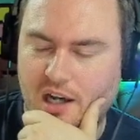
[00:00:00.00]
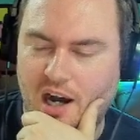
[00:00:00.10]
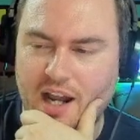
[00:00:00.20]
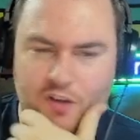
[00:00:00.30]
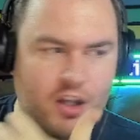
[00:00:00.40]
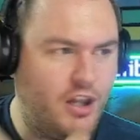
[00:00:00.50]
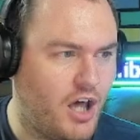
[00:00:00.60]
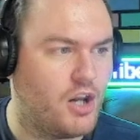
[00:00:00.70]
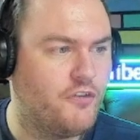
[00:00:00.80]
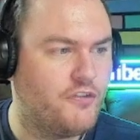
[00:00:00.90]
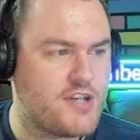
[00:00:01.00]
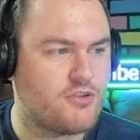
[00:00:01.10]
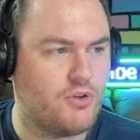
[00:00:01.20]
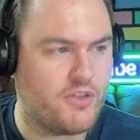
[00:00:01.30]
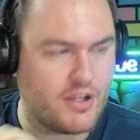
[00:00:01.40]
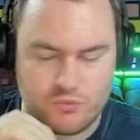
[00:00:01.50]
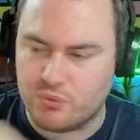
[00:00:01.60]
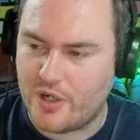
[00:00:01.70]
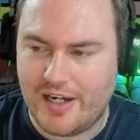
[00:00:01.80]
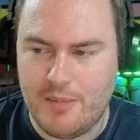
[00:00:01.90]
I have a lot of love for Tentacruel. I think it's
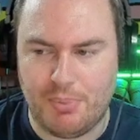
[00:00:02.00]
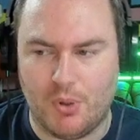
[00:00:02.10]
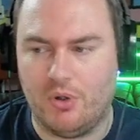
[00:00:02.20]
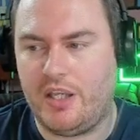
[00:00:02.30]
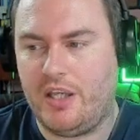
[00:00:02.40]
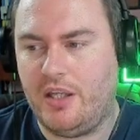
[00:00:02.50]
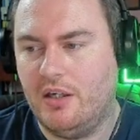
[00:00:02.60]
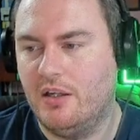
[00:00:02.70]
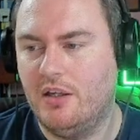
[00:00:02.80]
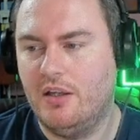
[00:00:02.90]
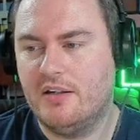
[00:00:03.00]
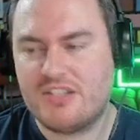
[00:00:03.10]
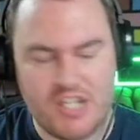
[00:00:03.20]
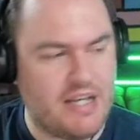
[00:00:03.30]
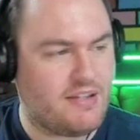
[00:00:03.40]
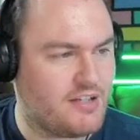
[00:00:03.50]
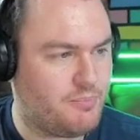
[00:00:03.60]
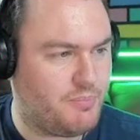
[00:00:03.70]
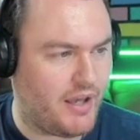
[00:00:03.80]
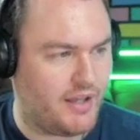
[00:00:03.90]
really bulky. Decent
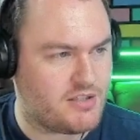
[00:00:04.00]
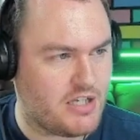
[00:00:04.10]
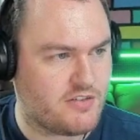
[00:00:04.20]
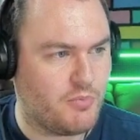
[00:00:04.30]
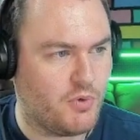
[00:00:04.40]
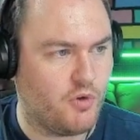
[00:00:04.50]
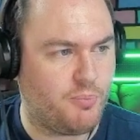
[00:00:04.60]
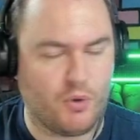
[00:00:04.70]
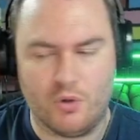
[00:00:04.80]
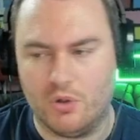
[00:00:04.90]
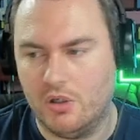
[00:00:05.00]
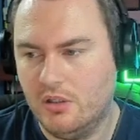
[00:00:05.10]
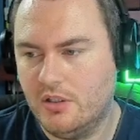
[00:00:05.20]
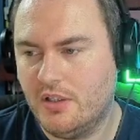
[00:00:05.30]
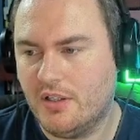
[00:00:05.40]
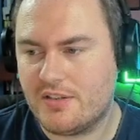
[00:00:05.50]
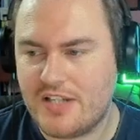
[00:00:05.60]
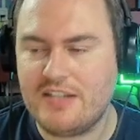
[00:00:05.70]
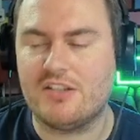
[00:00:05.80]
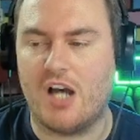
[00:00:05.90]
move pool.
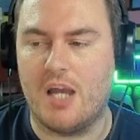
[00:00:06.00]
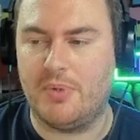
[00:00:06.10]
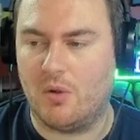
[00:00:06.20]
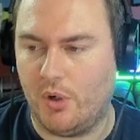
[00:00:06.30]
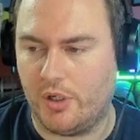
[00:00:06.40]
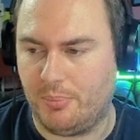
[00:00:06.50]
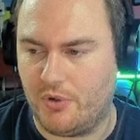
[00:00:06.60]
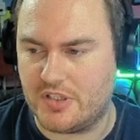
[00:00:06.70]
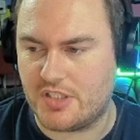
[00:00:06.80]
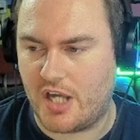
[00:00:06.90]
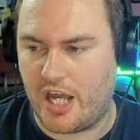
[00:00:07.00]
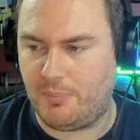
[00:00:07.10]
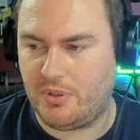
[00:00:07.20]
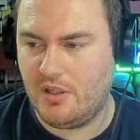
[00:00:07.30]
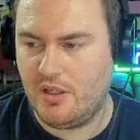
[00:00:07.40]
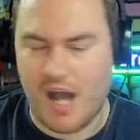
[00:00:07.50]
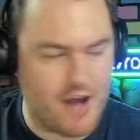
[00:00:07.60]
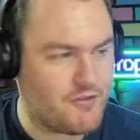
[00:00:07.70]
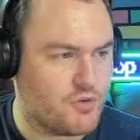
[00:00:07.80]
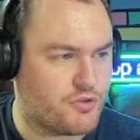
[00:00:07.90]
Decent typing and water poison type.
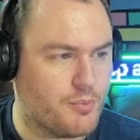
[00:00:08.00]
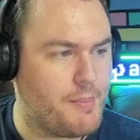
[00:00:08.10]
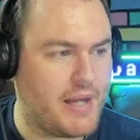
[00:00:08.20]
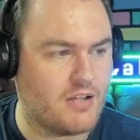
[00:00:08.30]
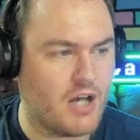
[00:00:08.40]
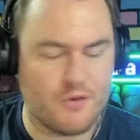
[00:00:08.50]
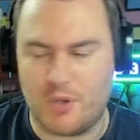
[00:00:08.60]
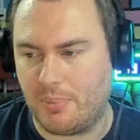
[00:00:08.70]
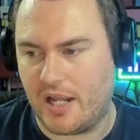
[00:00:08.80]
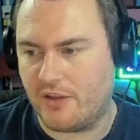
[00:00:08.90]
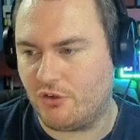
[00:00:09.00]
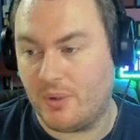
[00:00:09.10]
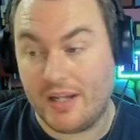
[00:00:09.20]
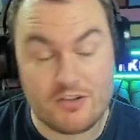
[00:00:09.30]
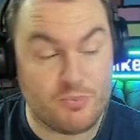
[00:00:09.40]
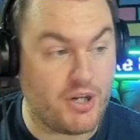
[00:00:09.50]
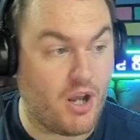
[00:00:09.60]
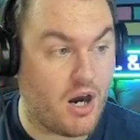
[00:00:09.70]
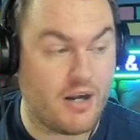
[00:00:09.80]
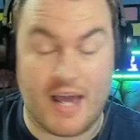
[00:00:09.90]
I've used them many times in my playthrough. It hits pretty
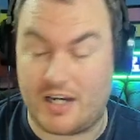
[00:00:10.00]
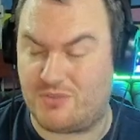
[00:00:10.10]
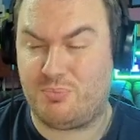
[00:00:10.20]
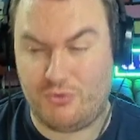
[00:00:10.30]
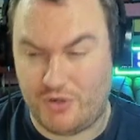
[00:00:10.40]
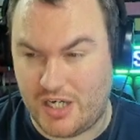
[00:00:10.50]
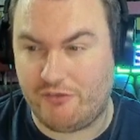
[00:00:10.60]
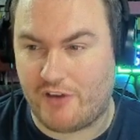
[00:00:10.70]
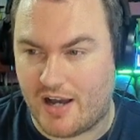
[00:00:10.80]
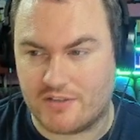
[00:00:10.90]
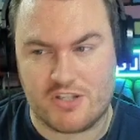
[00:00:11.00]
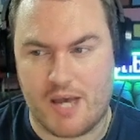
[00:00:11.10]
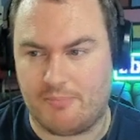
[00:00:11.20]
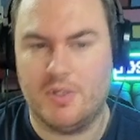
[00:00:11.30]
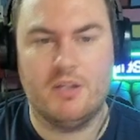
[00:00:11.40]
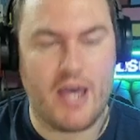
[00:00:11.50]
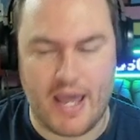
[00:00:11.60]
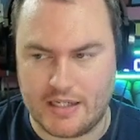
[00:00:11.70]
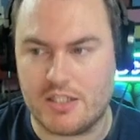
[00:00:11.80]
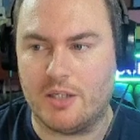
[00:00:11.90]
hard and it's pretty fast. Yeah,
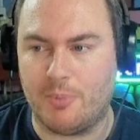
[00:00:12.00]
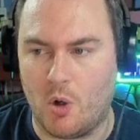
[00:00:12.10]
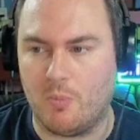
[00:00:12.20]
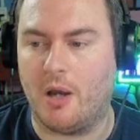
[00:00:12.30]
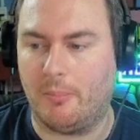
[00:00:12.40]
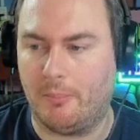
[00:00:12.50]
A tier Pokemon.